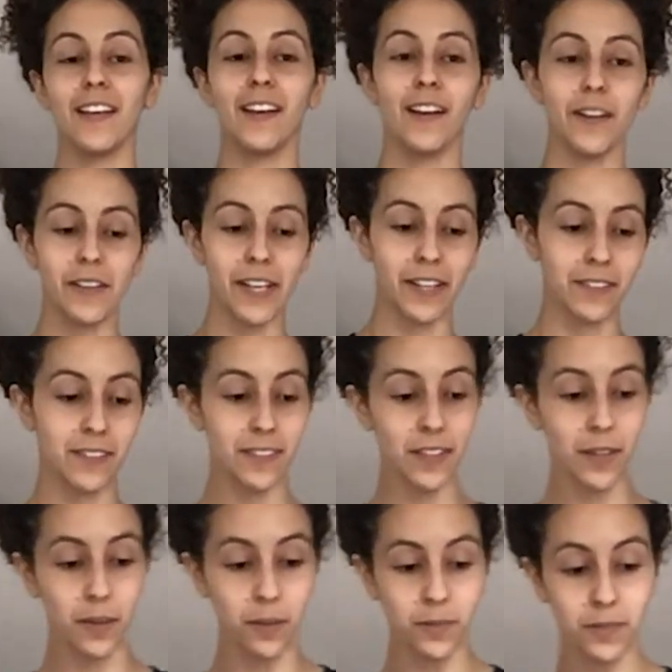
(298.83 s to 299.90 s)
Okay,
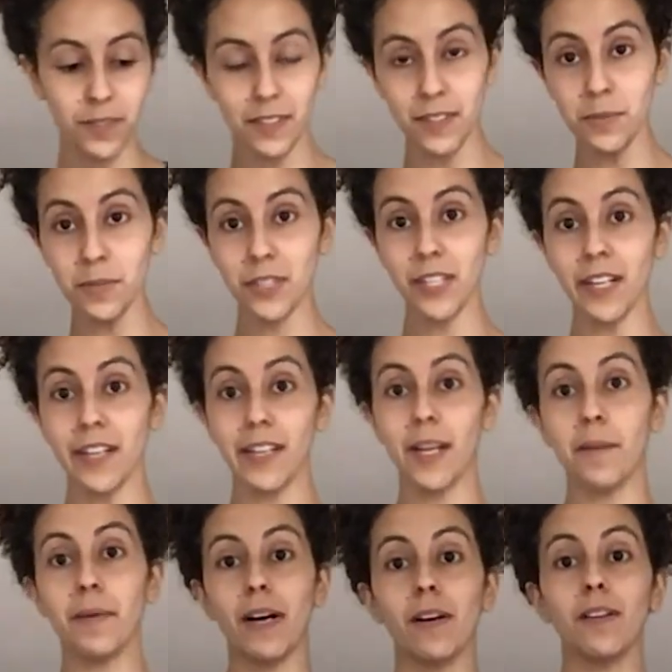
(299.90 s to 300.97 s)
so since we're talking
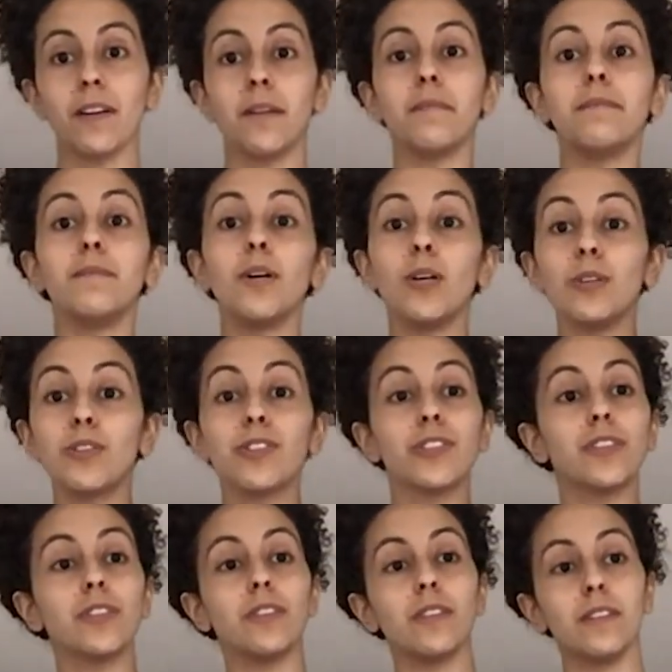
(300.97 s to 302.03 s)
about
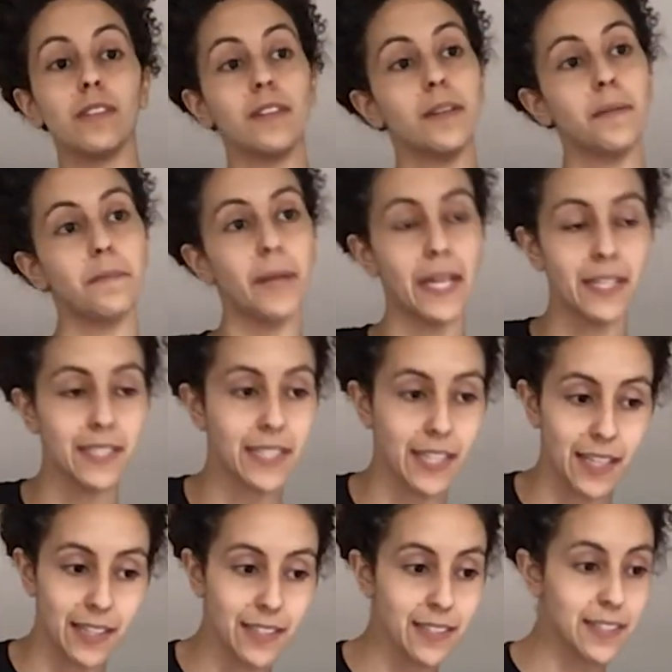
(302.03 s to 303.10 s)
emotional
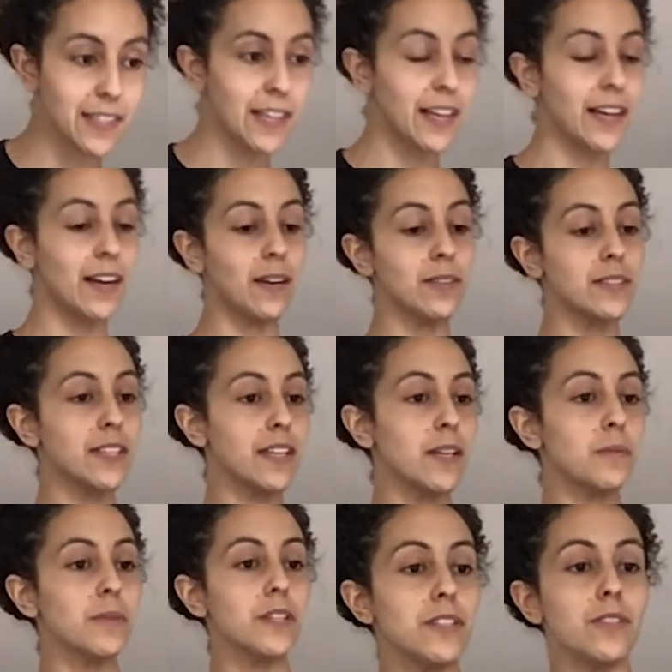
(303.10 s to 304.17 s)
paintings, I was
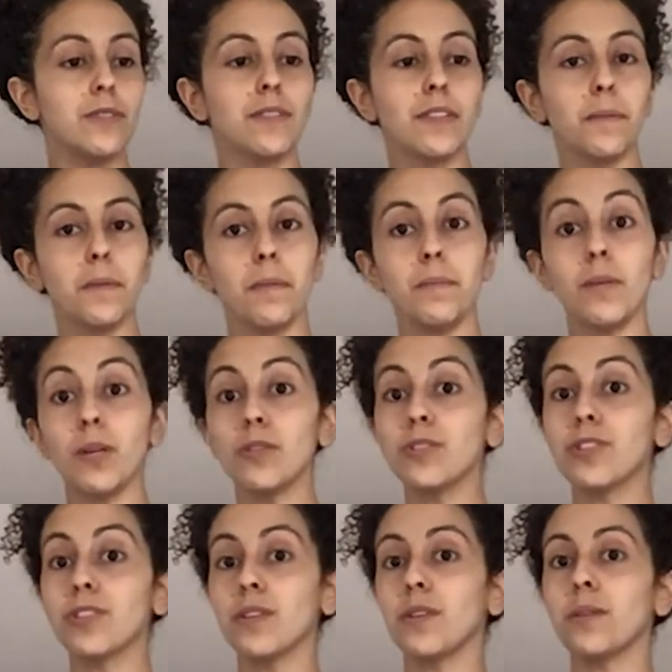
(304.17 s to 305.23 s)
thinking do some
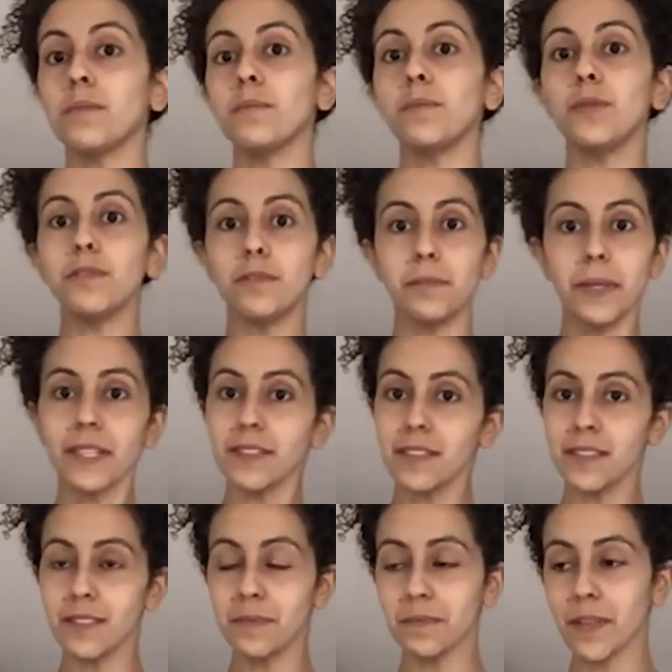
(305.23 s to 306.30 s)
emotional
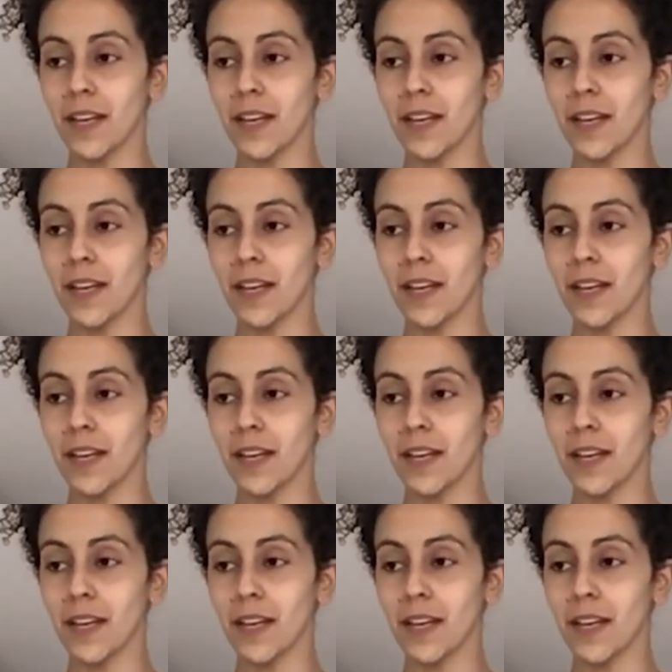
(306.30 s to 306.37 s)
movements.